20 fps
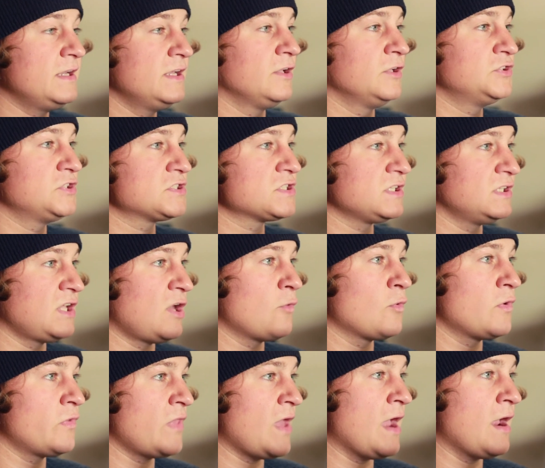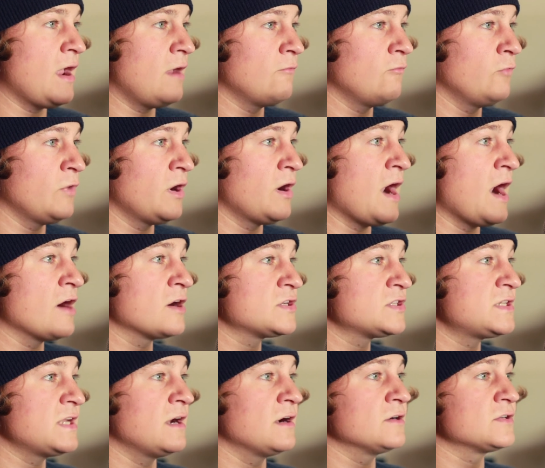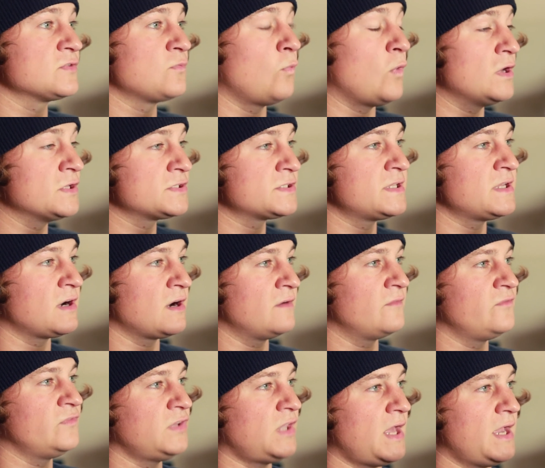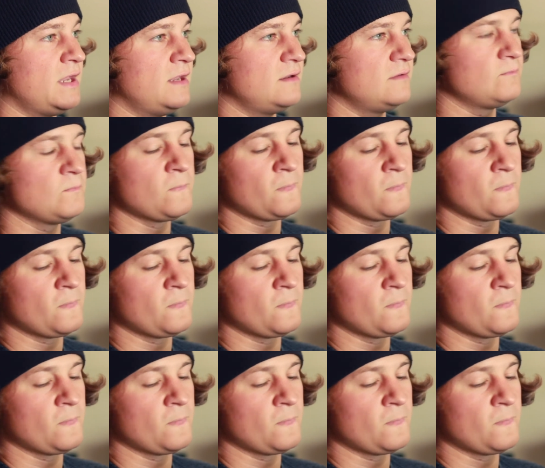he'll just lower the rear air stairs once they're in flight.